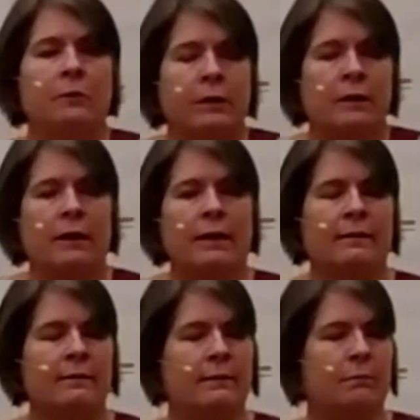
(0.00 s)
you
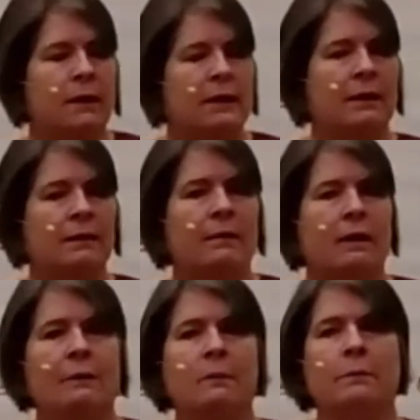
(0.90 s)
realize that money and
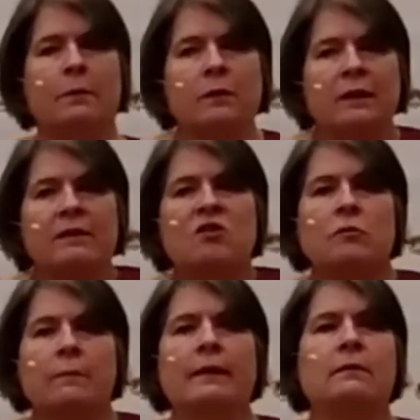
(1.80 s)
time are both
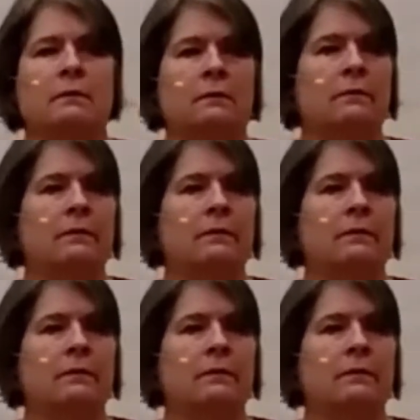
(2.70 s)
instrumental.